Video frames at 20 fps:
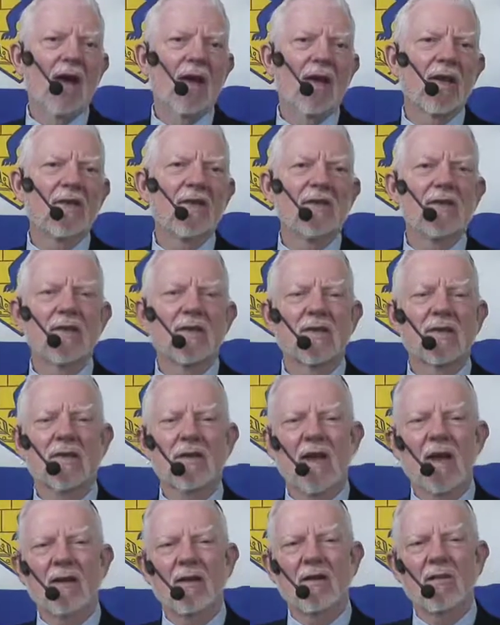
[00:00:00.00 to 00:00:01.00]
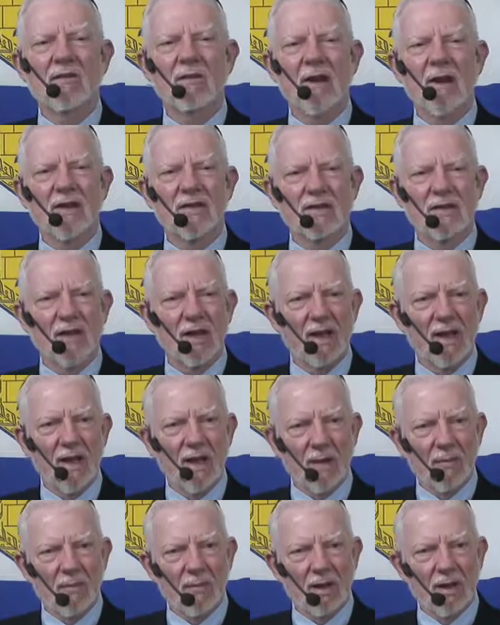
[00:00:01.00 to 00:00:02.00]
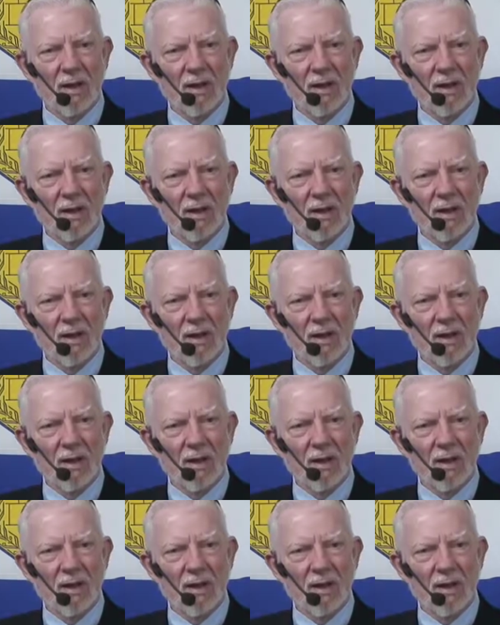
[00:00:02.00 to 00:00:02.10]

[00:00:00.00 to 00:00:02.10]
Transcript: He's the sacrificed lamb